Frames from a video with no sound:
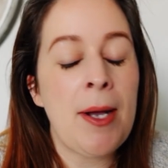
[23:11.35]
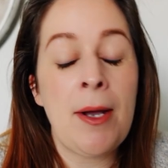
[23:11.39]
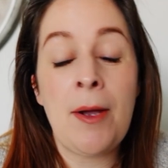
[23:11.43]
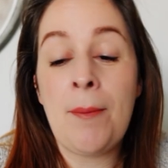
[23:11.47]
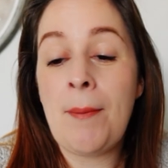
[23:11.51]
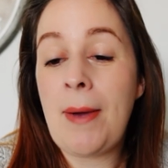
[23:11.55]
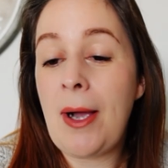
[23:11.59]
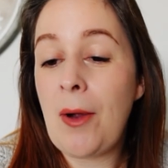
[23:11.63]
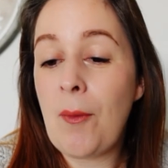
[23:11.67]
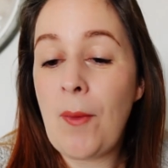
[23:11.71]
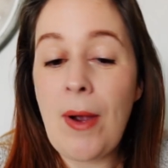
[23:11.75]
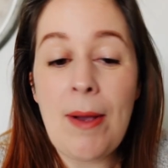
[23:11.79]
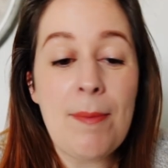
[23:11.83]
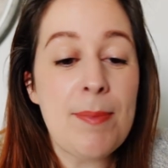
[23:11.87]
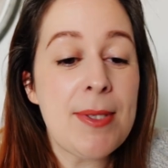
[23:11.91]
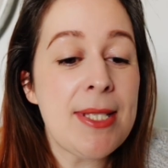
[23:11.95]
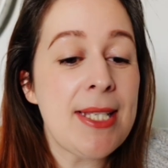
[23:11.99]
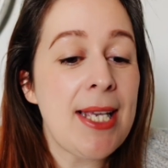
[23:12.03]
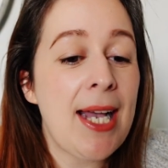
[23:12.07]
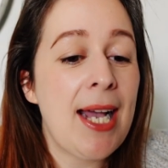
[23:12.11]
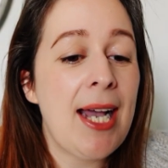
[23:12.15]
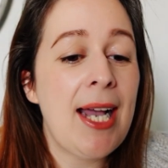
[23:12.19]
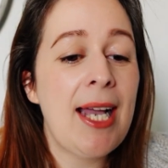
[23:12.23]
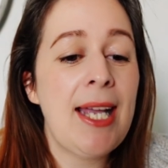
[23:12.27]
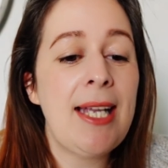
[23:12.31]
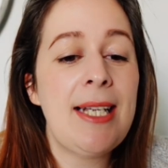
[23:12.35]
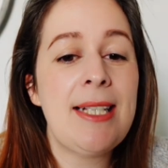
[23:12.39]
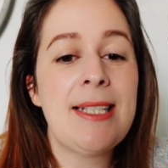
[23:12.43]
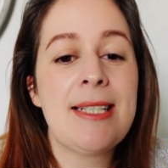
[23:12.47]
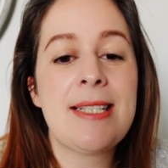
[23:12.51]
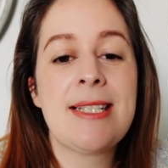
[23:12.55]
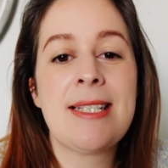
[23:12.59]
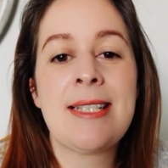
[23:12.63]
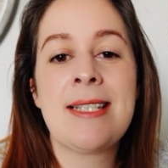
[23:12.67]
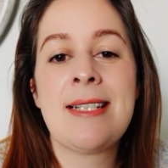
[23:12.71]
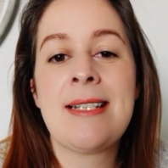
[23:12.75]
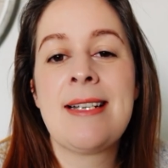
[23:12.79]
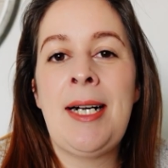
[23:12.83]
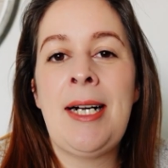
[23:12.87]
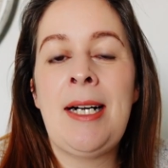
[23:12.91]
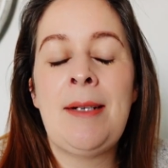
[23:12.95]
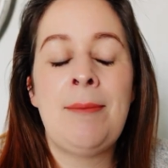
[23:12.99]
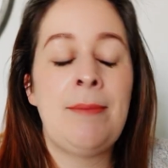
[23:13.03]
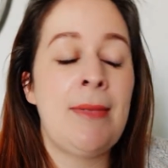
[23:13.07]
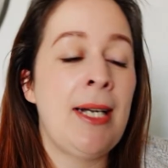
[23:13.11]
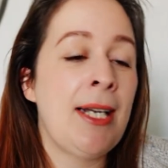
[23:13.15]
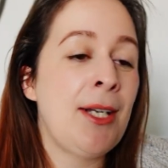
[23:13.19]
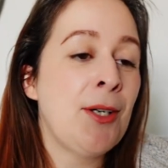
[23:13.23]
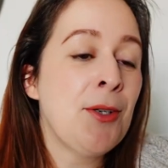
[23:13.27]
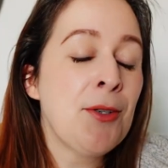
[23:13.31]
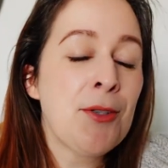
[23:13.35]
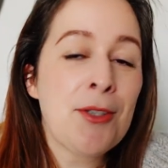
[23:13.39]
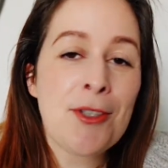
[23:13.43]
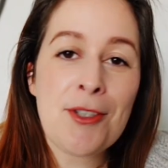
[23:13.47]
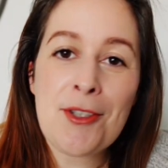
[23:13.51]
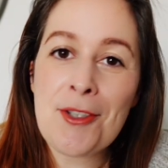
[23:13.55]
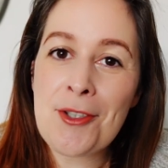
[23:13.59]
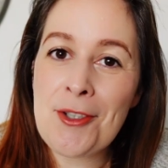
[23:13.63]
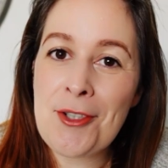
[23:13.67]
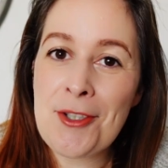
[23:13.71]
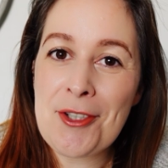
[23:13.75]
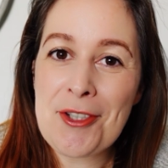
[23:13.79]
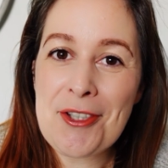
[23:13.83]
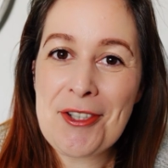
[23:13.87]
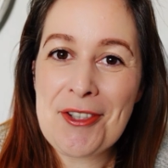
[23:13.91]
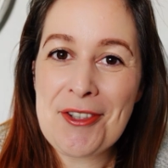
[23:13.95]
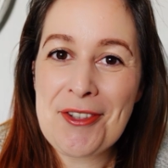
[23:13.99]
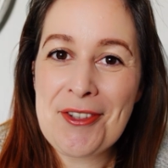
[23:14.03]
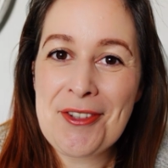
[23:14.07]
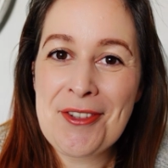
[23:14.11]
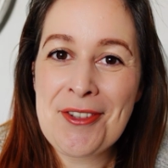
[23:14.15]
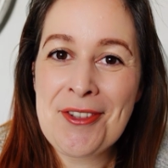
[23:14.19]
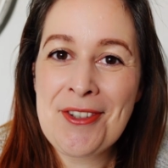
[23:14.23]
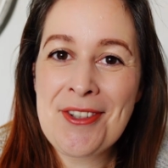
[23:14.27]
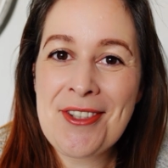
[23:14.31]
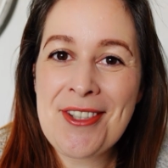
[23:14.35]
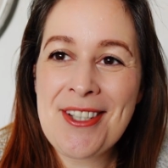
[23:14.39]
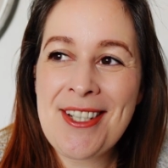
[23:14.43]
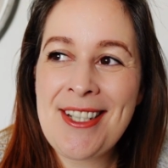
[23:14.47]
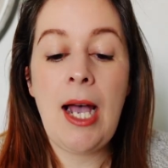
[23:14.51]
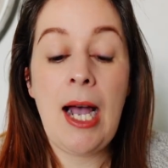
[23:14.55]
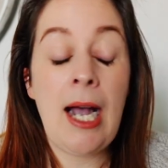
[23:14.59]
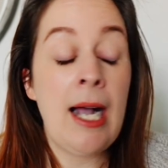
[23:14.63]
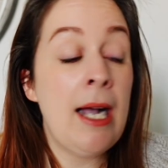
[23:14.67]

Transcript: and my websites and my other socials.